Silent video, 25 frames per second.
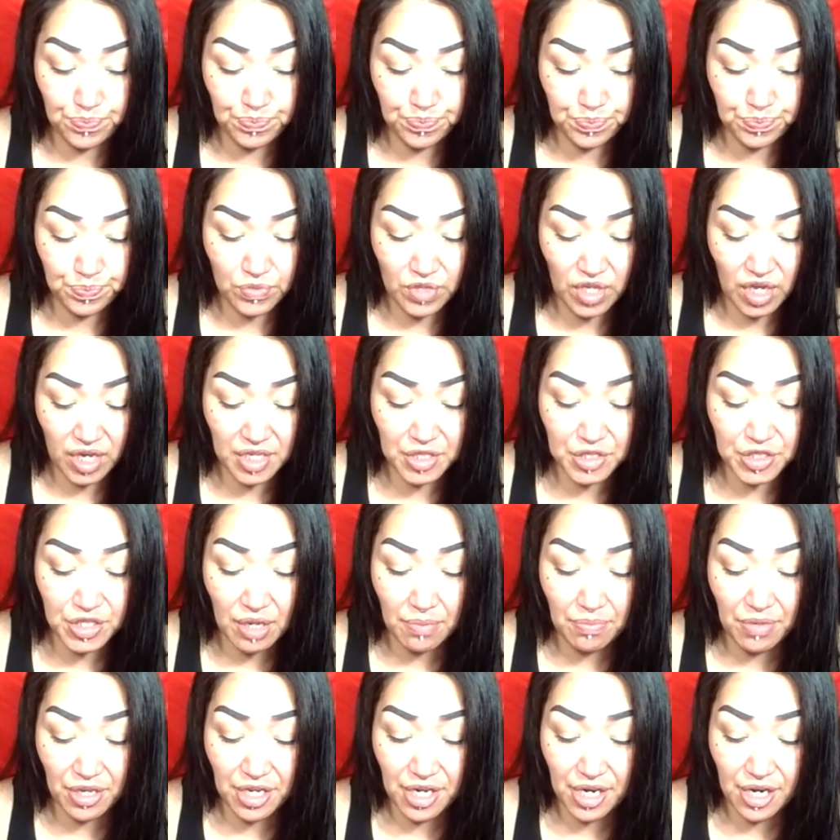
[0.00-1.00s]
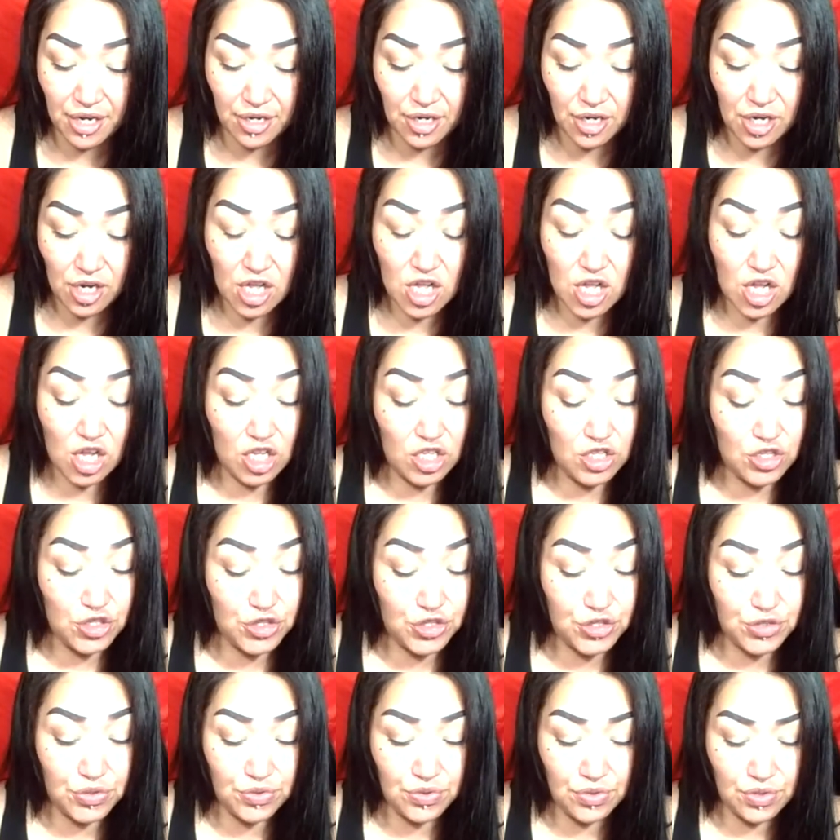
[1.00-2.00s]
Okay, somebody here,
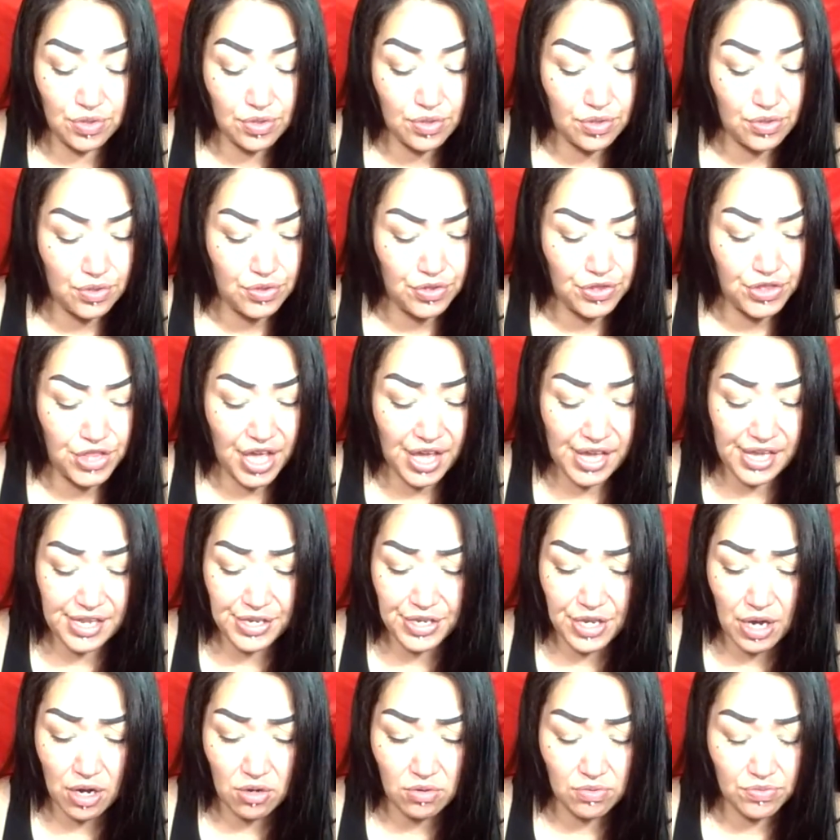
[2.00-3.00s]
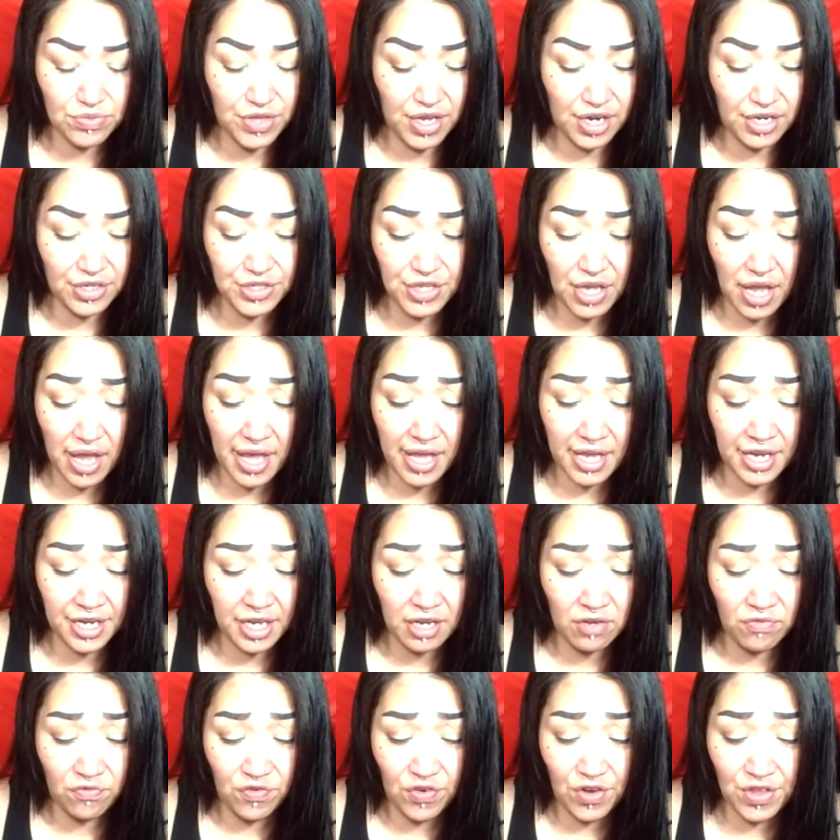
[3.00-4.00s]
there's an
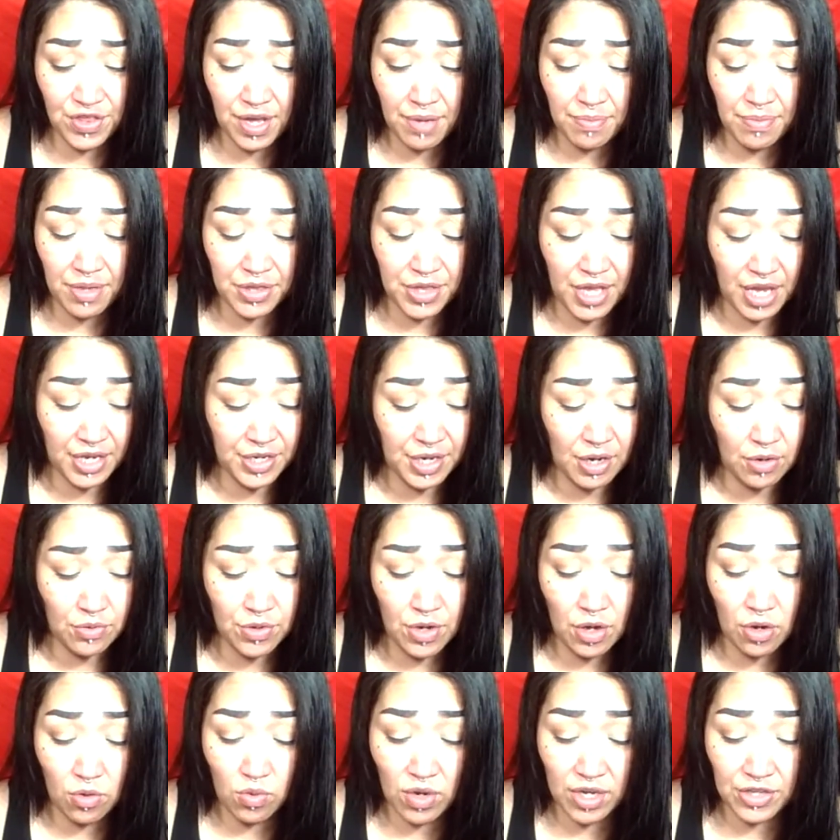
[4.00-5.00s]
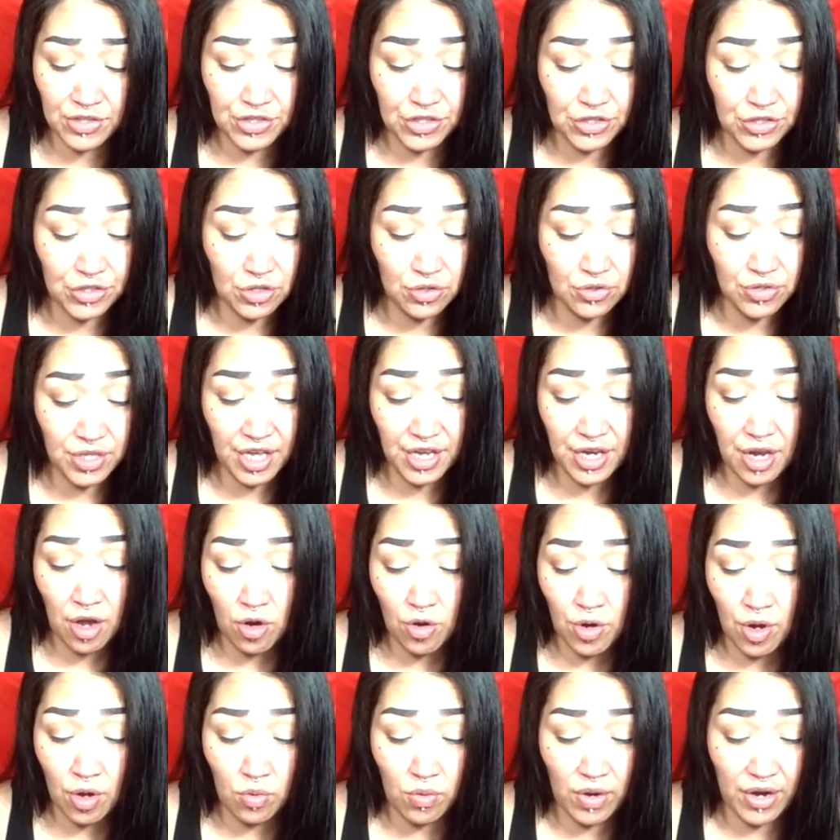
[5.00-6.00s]
ending for them and they don't know what to do. They
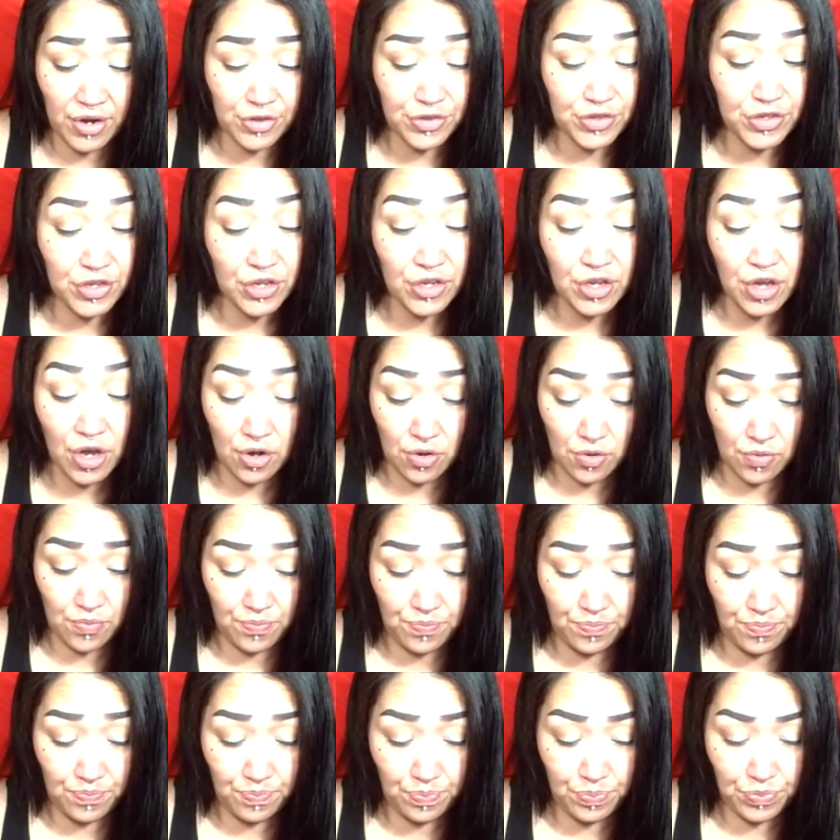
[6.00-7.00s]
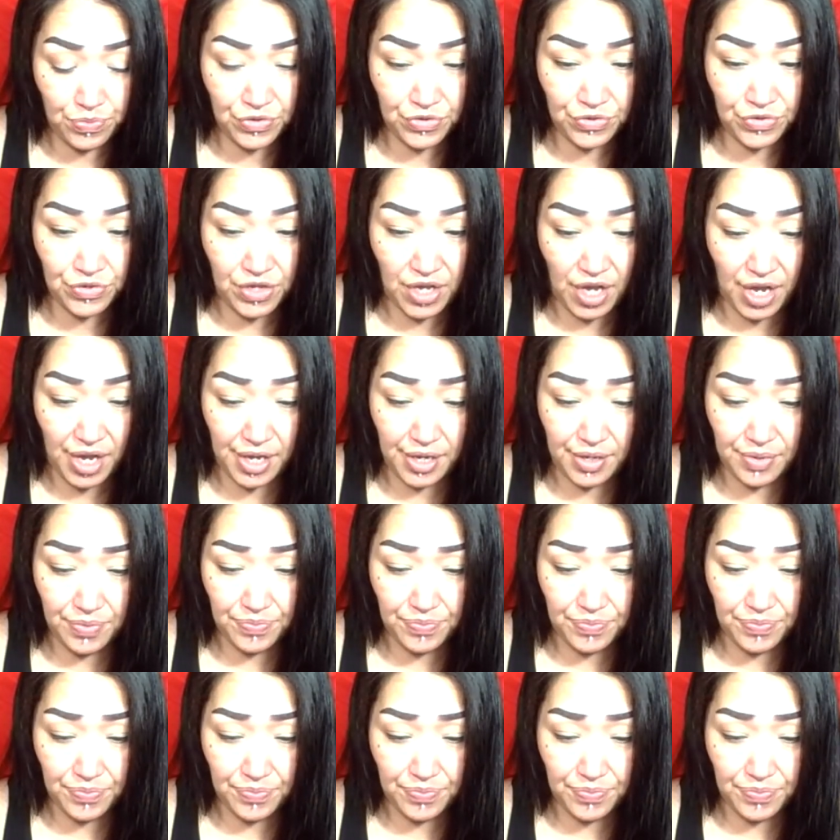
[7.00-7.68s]
don't know where to go. Okay.